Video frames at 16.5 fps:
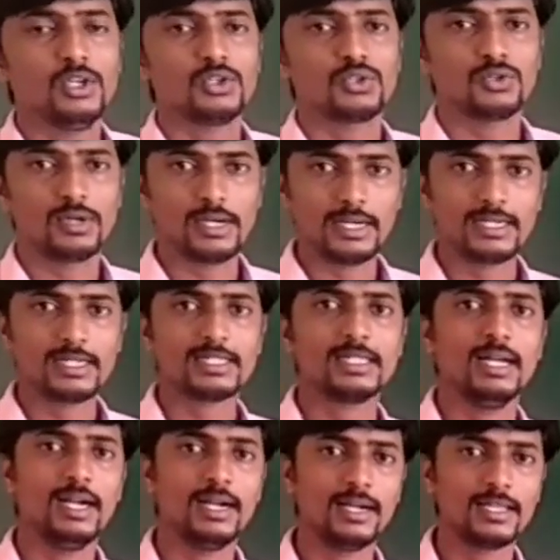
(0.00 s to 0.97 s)
So
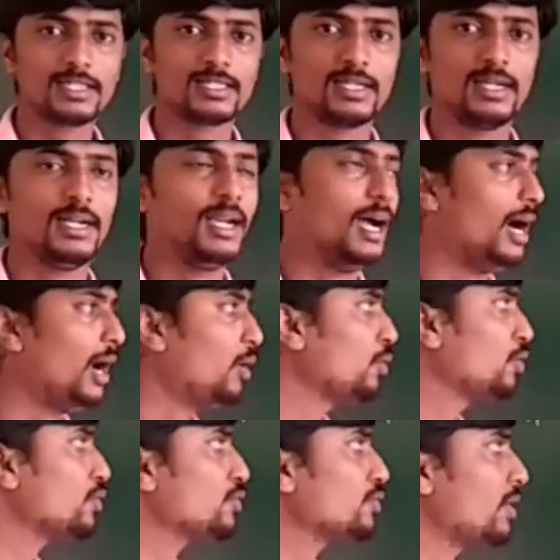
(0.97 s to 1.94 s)
let's understand
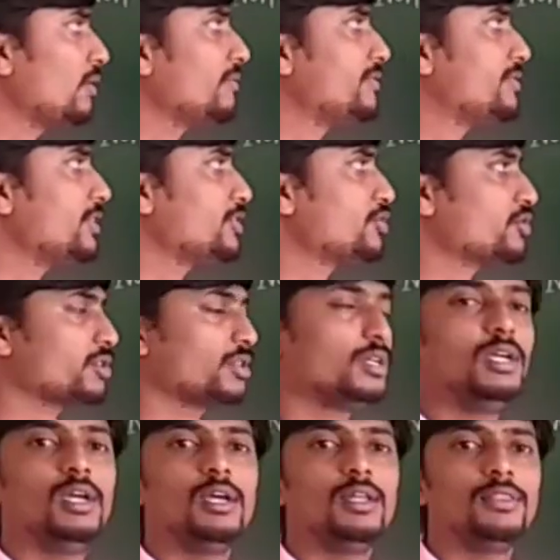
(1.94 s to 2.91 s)
how to solve such
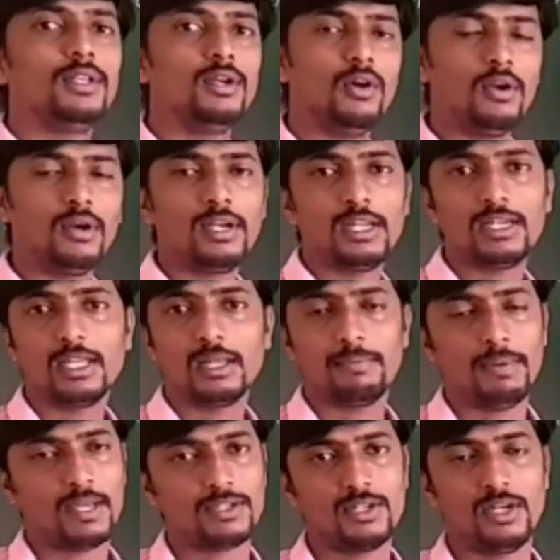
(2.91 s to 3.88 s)
the non-linear
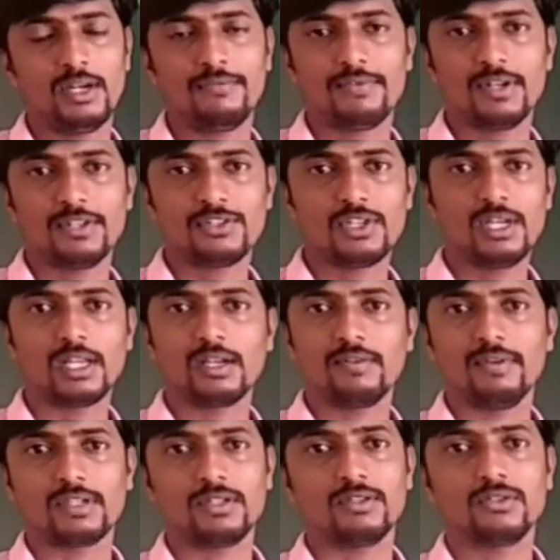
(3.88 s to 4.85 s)
partial differential
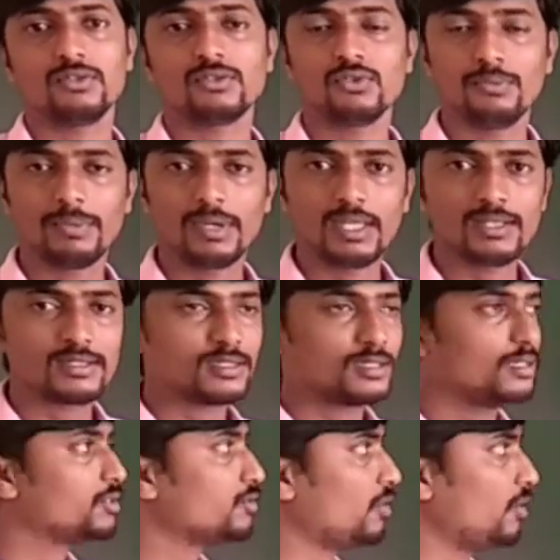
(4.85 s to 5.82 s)
equation. So
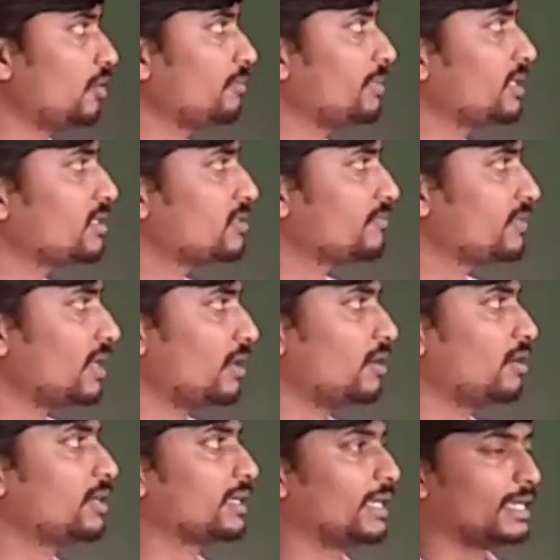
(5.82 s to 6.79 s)
solve means we are
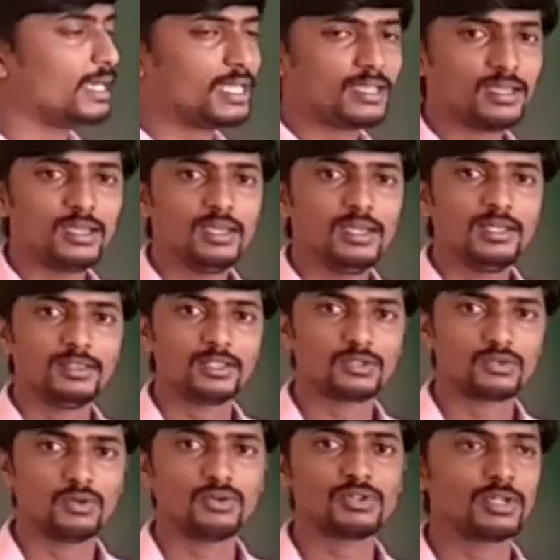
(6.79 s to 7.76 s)
getting the
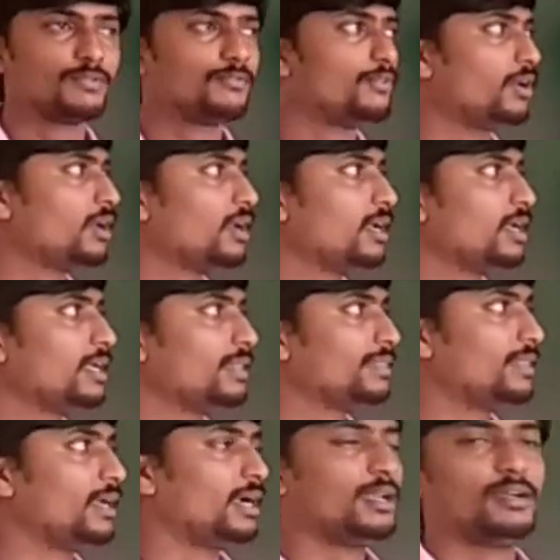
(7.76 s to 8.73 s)
solution for
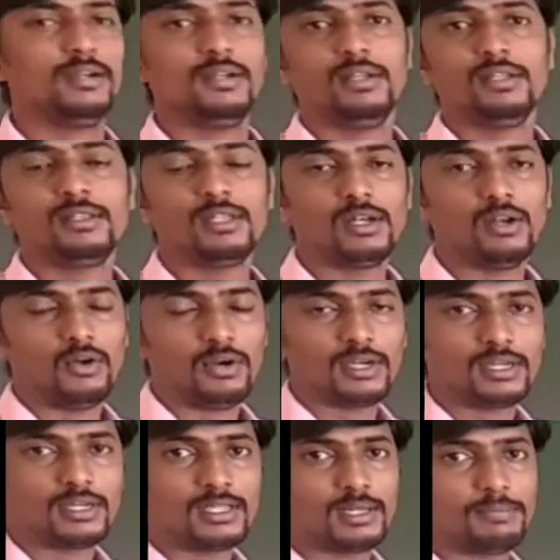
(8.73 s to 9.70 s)
that the
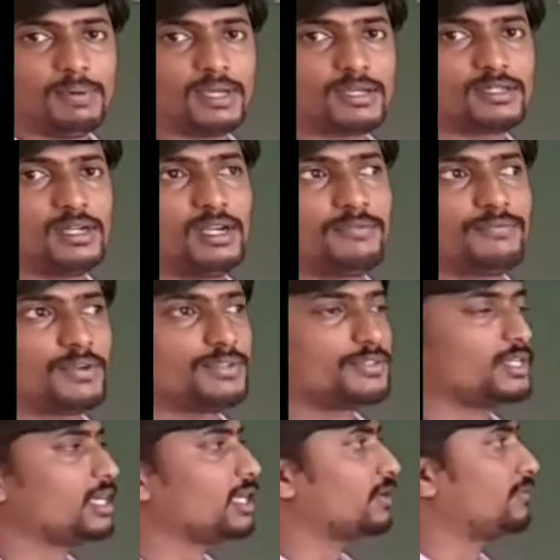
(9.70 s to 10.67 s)
non-linear partial
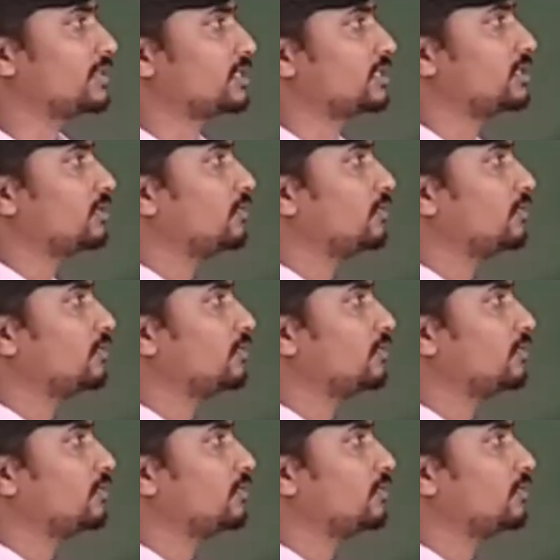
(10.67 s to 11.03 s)
differential equation.